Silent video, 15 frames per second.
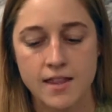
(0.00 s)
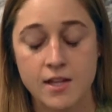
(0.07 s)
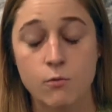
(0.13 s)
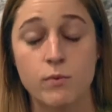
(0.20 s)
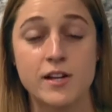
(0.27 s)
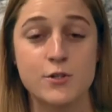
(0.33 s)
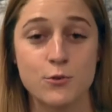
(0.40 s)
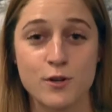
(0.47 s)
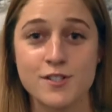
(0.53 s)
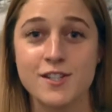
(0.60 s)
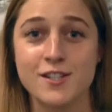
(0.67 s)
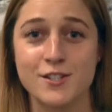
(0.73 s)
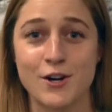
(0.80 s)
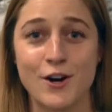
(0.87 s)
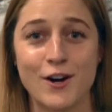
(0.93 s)

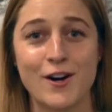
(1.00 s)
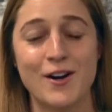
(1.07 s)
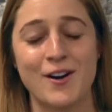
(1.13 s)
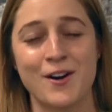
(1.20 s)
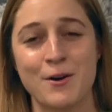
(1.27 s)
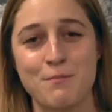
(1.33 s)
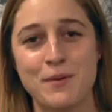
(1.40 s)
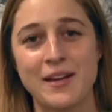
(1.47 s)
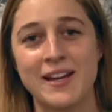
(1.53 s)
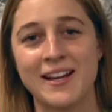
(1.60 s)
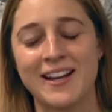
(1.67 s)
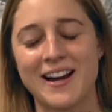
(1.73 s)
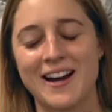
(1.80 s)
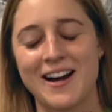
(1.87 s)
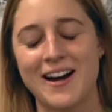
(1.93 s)
resources are
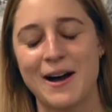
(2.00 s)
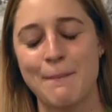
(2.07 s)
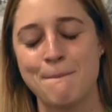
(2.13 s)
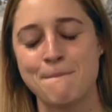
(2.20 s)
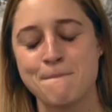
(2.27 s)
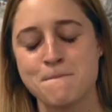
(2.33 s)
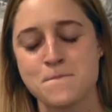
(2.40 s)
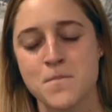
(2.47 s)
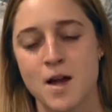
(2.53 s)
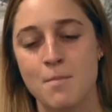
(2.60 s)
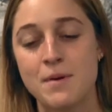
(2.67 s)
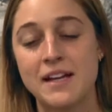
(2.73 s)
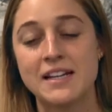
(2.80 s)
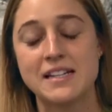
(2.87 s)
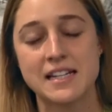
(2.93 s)
a
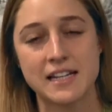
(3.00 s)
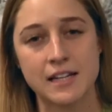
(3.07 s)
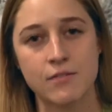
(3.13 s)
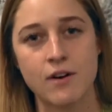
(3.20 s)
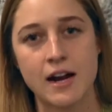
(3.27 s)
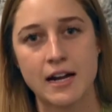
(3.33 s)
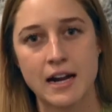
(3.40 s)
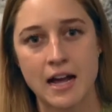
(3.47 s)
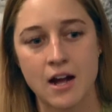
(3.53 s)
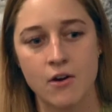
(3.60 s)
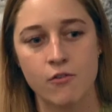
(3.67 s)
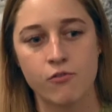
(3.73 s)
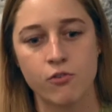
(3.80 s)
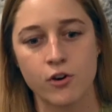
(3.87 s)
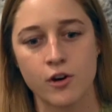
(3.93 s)
big need right
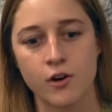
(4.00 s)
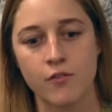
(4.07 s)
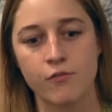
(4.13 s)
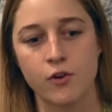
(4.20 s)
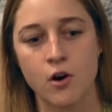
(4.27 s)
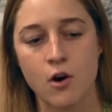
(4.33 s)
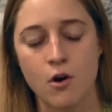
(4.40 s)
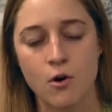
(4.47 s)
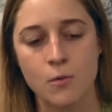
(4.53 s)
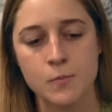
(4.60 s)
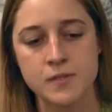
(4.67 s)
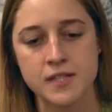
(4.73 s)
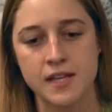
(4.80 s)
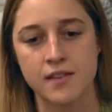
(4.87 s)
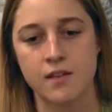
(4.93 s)
now for
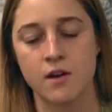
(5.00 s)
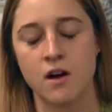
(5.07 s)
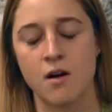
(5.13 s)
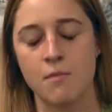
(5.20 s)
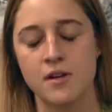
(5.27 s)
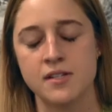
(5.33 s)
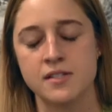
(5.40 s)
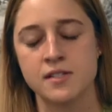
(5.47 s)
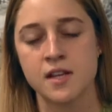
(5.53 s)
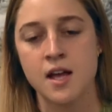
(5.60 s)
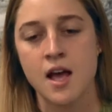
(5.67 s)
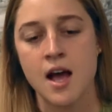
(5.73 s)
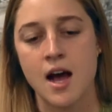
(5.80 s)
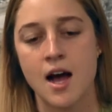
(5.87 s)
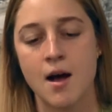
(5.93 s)
homes and the homeless
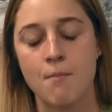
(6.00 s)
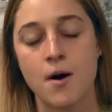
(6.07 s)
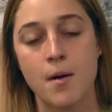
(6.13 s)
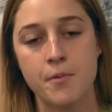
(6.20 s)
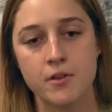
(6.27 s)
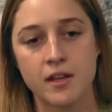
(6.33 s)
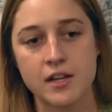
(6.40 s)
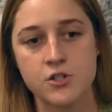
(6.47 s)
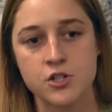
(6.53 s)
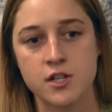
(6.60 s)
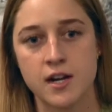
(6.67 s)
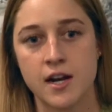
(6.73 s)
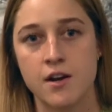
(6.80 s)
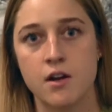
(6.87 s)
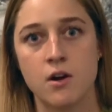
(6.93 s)
population.
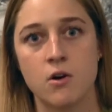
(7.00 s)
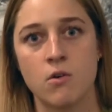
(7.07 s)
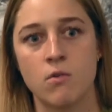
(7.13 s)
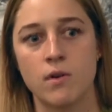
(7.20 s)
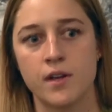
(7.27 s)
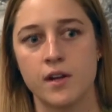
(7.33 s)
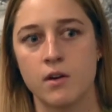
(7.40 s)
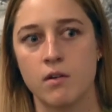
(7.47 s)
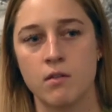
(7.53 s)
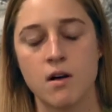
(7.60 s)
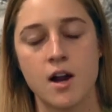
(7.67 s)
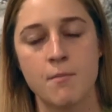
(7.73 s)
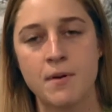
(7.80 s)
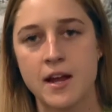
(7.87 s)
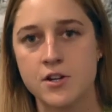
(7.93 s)
I know, a
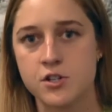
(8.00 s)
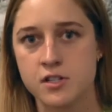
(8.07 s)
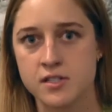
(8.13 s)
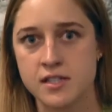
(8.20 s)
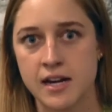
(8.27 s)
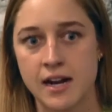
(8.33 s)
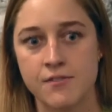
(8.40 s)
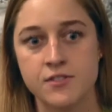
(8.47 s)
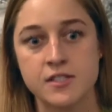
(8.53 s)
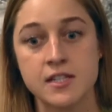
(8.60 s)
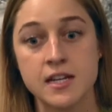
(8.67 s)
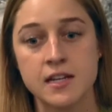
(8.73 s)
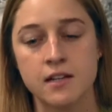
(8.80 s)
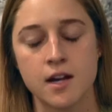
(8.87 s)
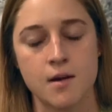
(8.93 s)
lot of patients that I've
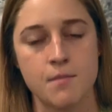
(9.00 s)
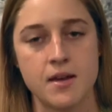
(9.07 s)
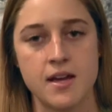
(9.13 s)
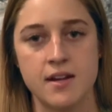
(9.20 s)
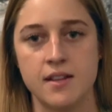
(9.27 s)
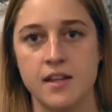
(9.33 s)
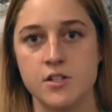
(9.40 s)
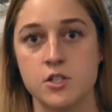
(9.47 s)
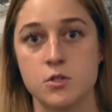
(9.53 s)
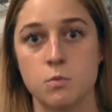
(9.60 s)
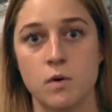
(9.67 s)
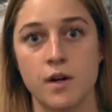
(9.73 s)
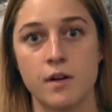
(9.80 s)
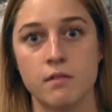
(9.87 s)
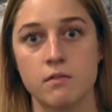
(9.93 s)
seen come in and they just
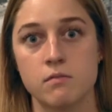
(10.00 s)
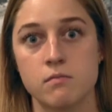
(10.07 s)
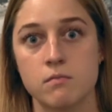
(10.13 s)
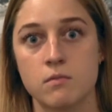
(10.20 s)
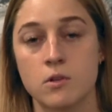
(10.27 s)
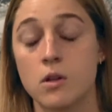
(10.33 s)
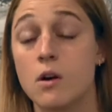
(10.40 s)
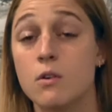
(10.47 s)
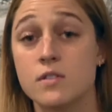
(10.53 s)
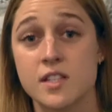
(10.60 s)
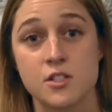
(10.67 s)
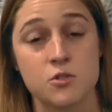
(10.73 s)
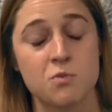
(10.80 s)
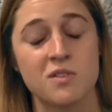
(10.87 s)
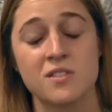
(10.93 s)
want clothes, they
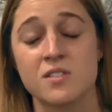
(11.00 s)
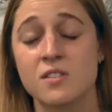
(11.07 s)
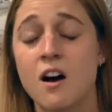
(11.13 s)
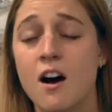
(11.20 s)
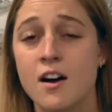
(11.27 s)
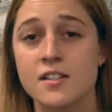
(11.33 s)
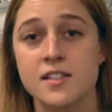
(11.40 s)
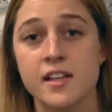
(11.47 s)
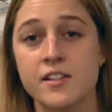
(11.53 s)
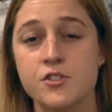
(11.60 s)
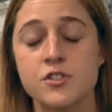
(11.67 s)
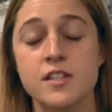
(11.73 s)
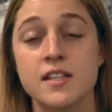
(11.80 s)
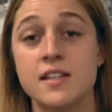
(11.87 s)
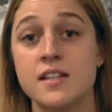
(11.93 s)
just want socks,
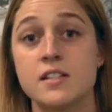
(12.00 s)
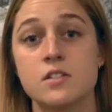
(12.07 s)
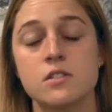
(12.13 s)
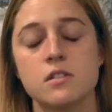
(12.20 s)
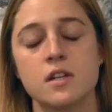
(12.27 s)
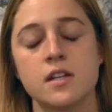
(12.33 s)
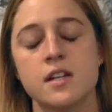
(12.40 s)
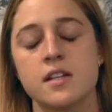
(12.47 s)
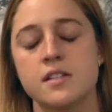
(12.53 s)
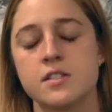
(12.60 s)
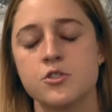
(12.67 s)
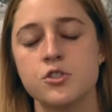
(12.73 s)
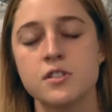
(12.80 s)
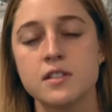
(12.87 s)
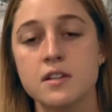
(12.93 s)
and it's
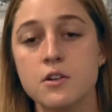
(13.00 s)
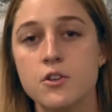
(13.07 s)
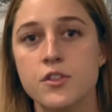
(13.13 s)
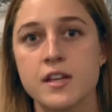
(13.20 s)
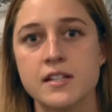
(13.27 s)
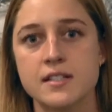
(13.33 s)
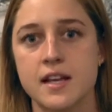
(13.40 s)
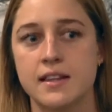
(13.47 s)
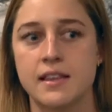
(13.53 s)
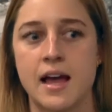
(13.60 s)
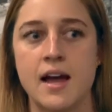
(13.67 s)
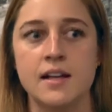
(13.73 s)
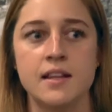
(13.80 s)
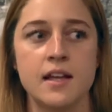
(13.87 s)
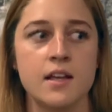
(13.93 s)
just little things like
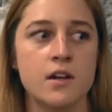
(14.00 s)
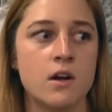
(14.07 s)
that